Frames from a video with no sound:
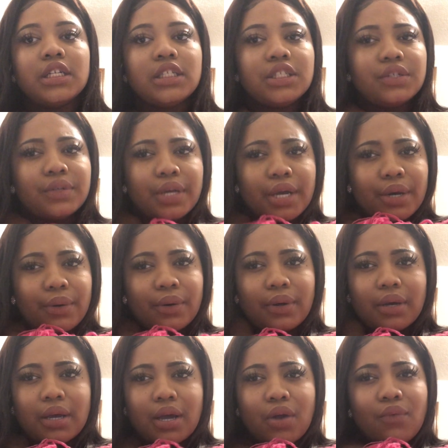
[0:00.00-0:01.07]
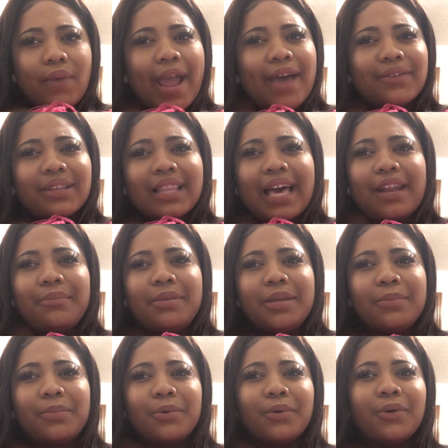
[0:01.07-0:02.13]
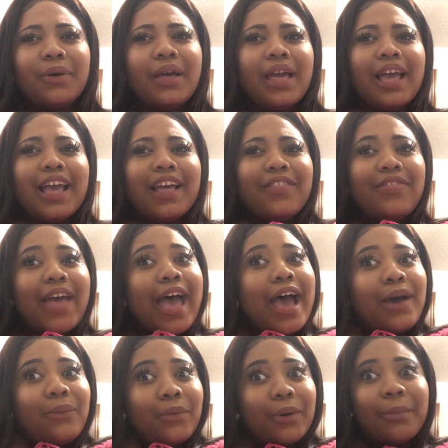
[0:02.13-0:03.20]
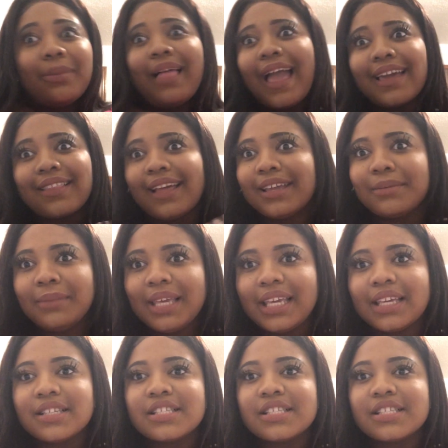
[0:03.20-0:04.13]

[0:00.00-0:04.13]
you know, around a lot of people that were Black like me.